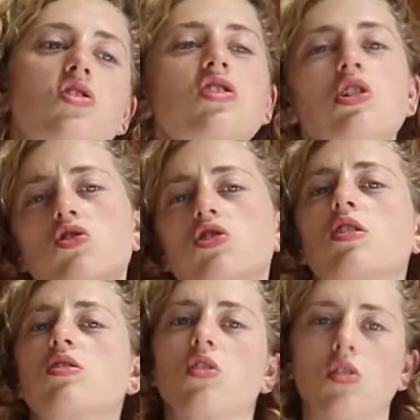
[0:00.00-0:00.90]
just use your
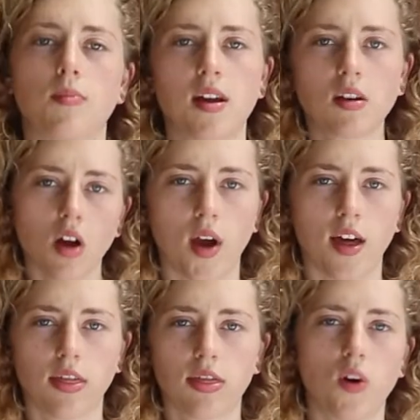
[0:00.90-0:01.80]
discernment
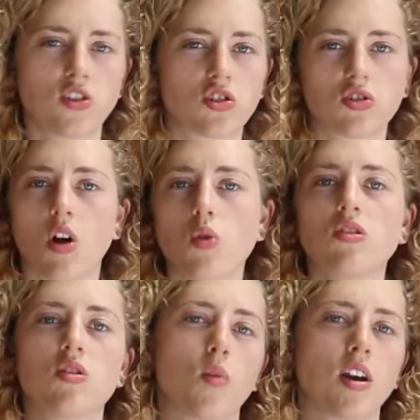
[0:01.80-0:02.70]
with which
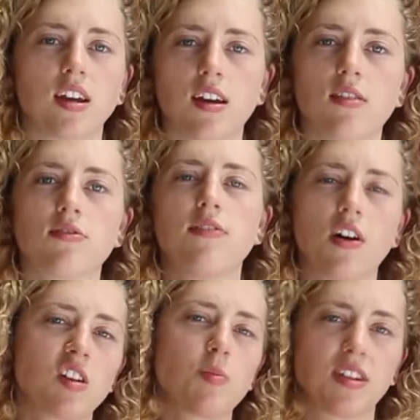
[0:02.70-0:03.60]
stones you want to give
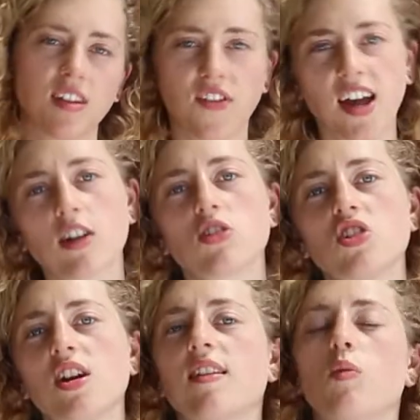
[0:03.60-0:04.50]
very specific
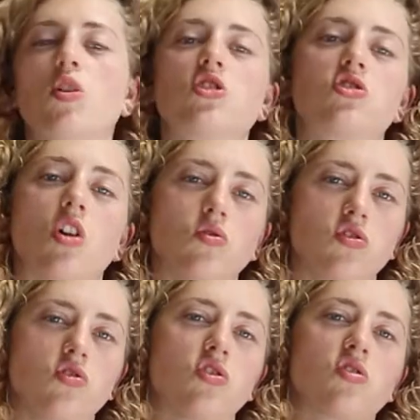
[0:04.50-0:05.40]
energy and then which
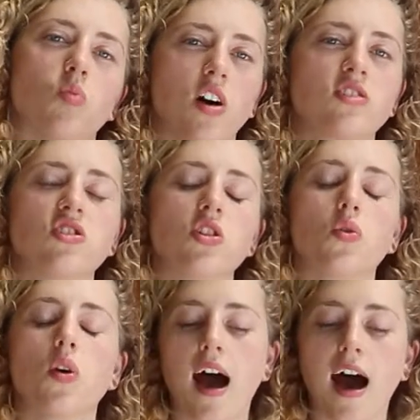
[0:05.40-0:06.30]
stones you just want
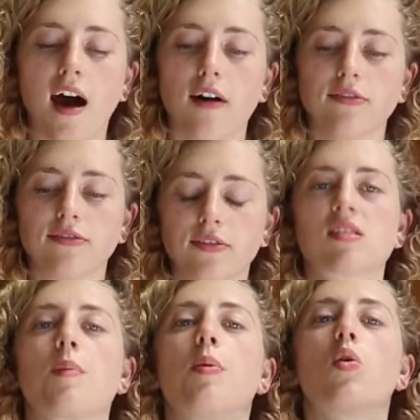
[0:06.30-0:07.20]
to have
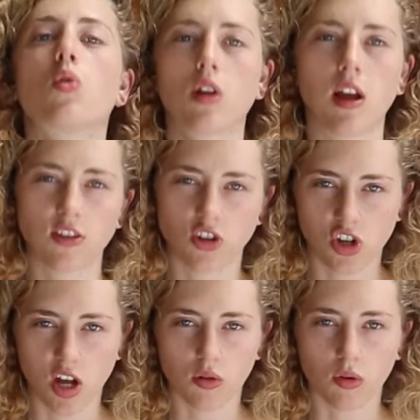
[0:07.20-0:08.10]
supporting the
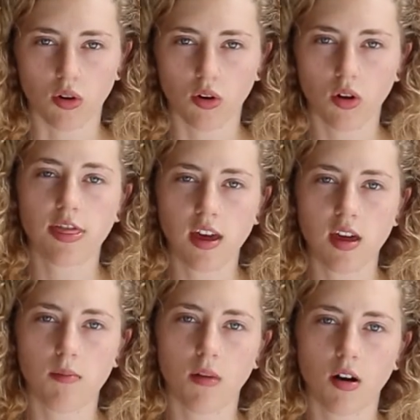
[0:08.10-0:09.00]
general
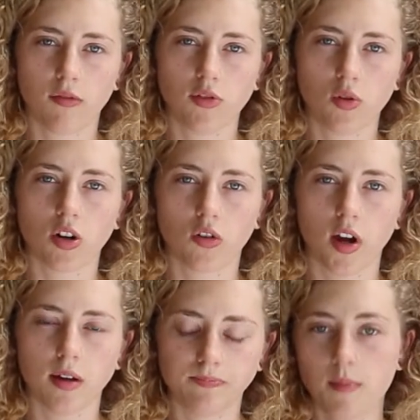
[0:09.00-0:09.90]
theme of your
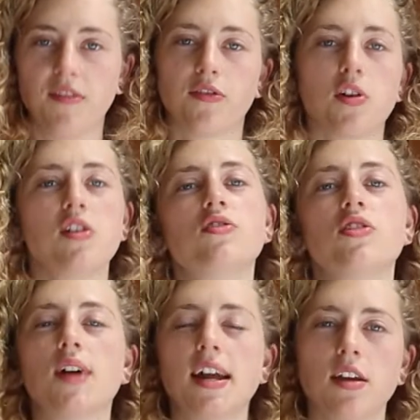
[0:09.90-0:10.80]
grid. Before you
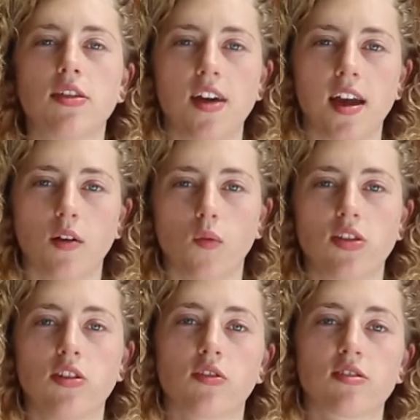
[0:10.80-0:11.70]
do anything
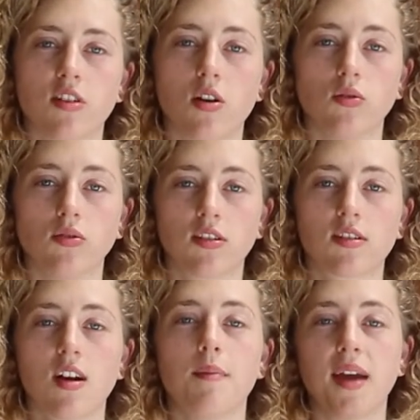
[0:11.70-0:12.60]
with your
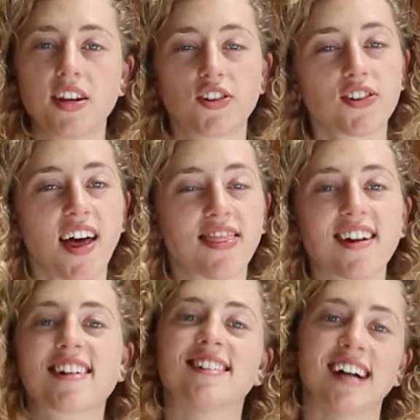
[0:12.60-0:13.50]
stones, make sure that
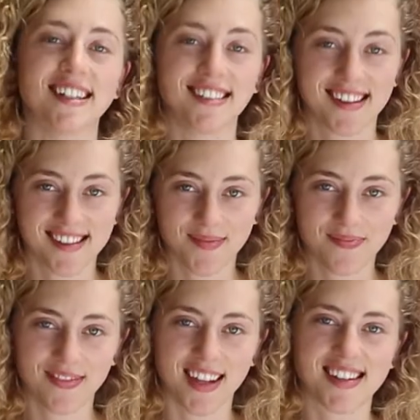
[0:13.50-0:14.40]
they're cleansed.
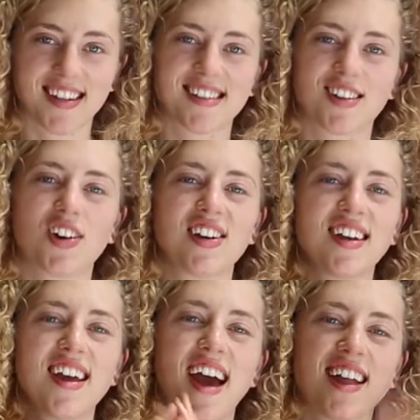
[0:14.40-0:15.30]
This is
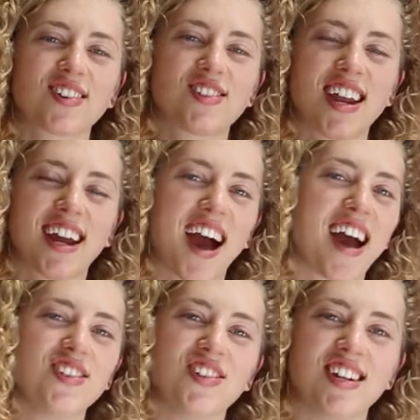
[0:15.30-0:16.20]
good energetic
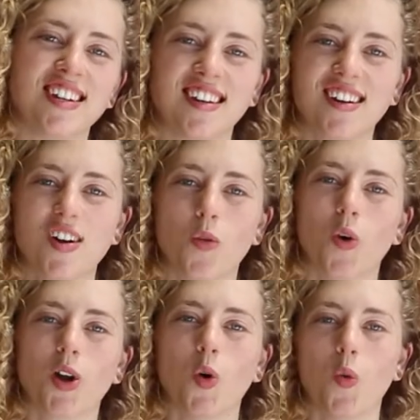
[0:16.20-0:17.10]
hygiene
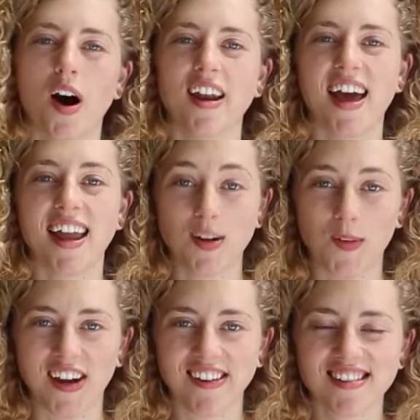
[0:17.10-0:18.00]
101
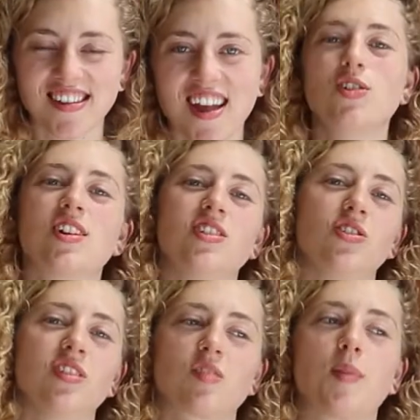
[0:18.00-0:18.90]
anyways. You can
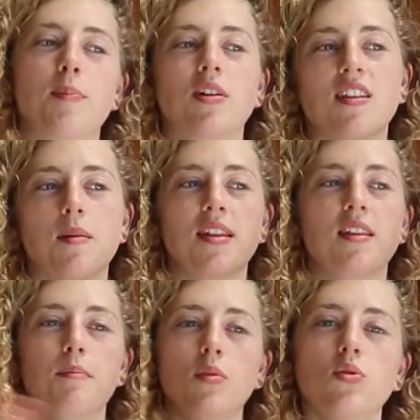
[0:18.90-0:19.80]
do this by putting them in
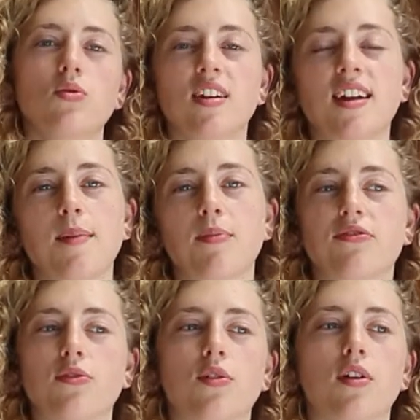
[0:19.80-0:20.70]
the moon the night
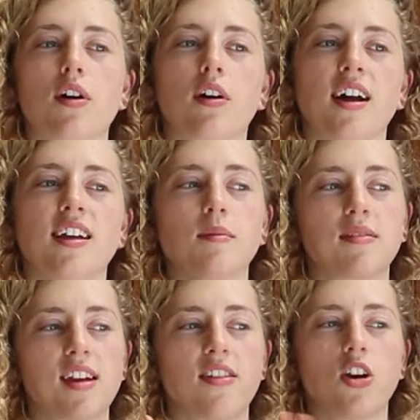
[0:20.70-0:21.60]
before, letting them
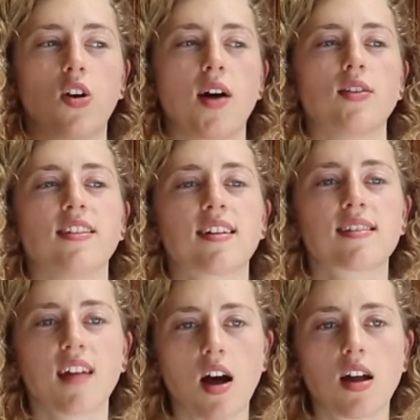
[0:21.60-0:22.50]
sit on the ground in the
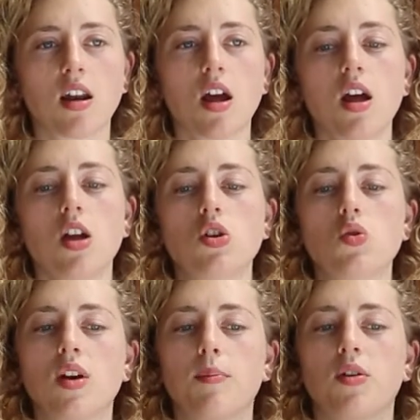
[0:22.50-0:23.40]
sun.
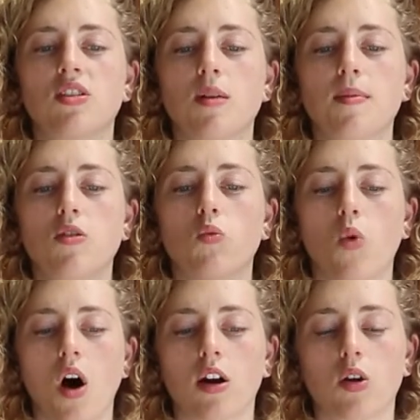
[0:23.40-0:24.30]
You can put them in
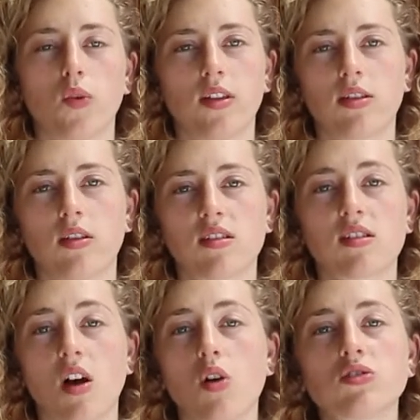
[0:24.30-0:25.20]
water with
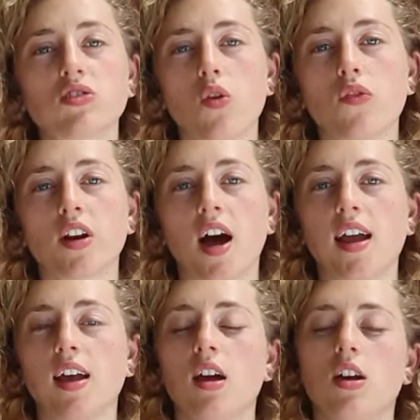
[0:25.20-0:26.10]
salt
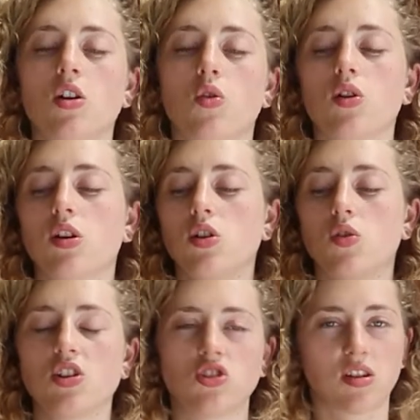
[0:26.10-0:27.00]
overnight, or you
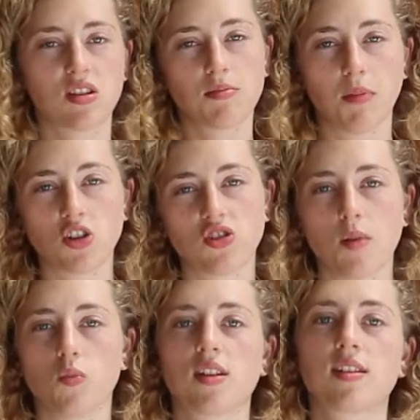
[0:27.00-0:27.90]
can just smudge
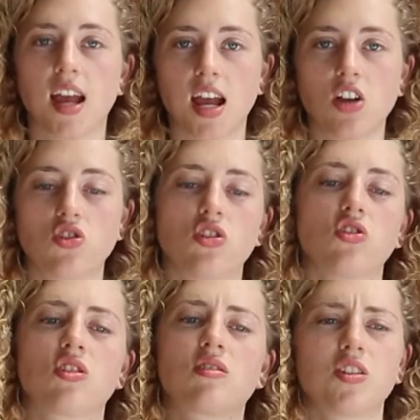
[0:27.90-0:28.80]
them with sage. It
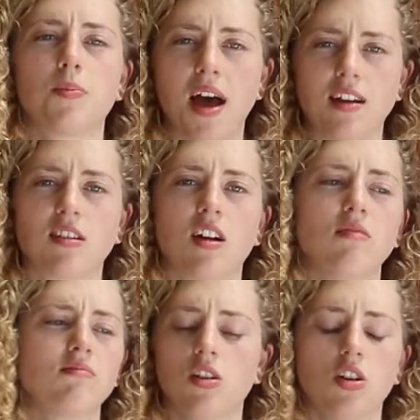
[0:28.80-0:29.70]
just depends
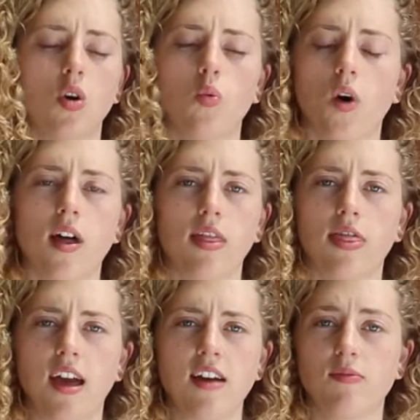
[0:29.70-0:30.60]
on, you know,
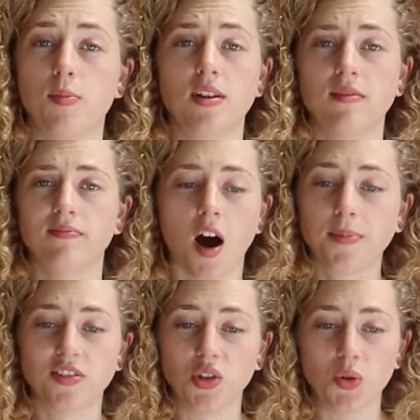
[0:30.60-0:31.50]
what they've been
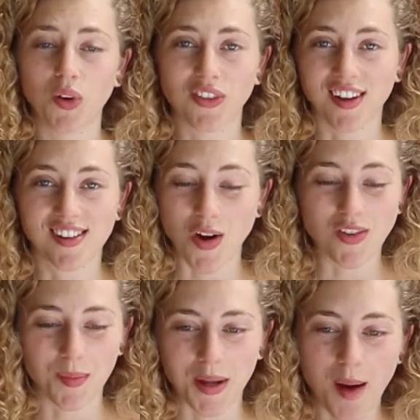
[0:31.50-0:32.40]
up to, what the
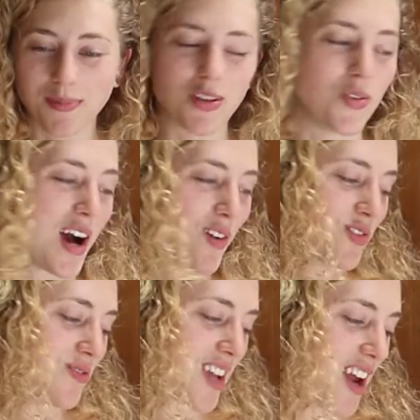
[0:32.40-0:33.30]
stones have been up to,
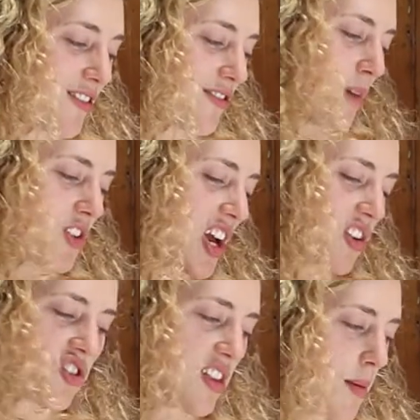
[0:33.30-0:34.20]
how kind of much
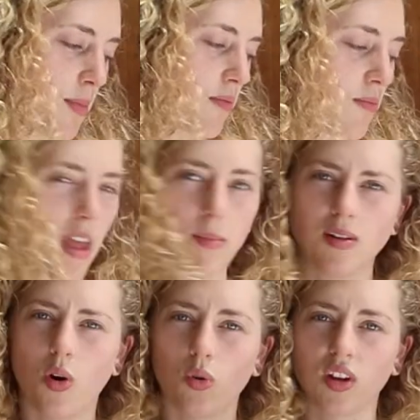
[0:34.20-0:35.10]
energy they've been
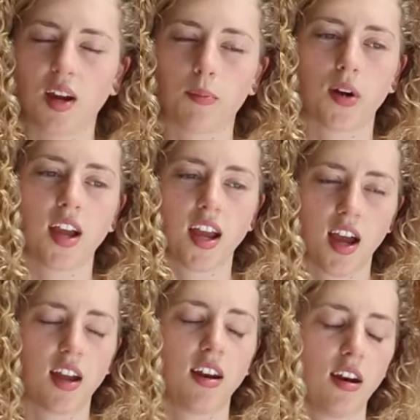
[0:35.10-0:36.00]
holding and bringing
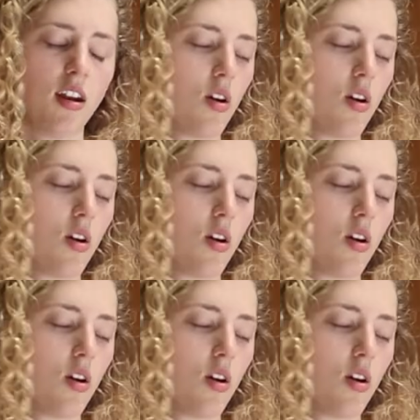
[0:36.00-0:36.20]
in, and